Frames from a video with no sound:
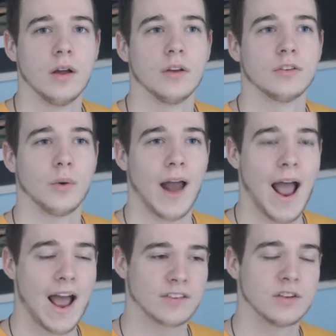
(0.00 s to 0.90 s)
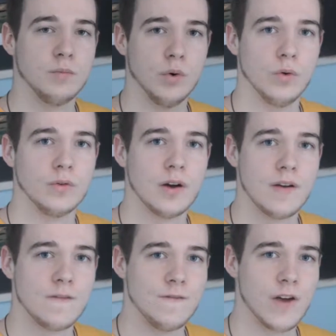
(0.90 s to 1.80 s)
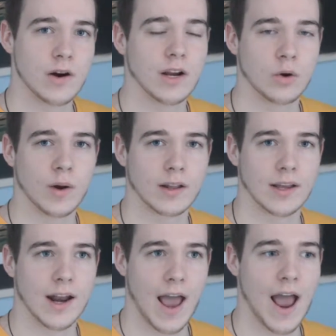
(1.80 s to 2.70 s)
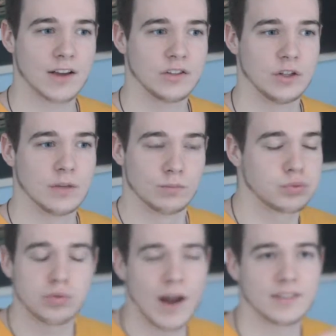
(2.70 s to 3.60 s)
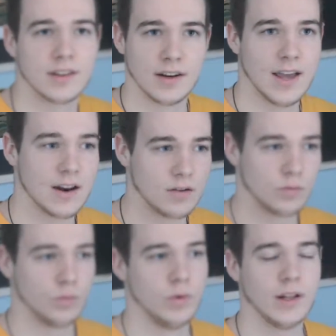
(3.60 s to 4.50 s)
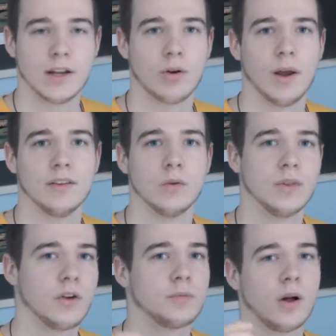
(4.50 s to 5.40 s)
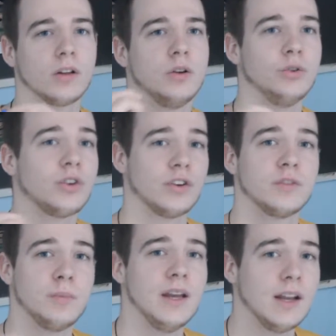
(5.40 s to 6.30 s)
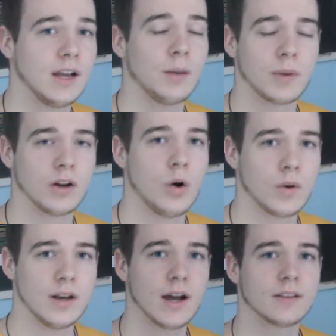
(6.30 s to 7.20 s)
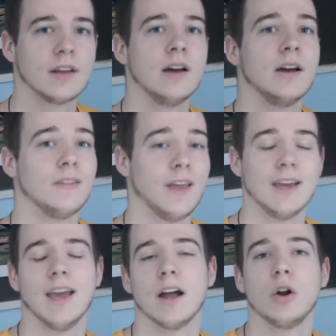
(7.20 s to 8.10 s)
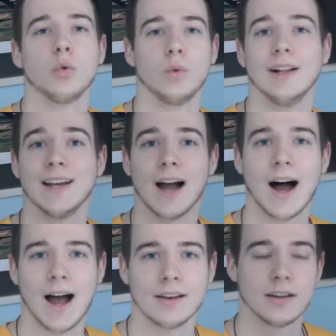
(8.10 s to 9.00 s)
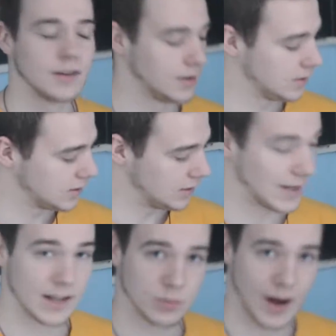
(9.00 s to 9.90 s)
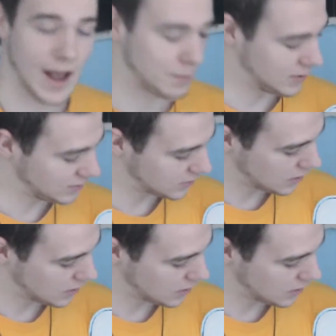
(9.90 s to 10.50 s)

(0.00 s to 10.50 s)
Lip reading: so it has to move very quickly and it has to compress and get really crazy. And when those molecules start speeding up and going nuts, they get really hot. And that's what happens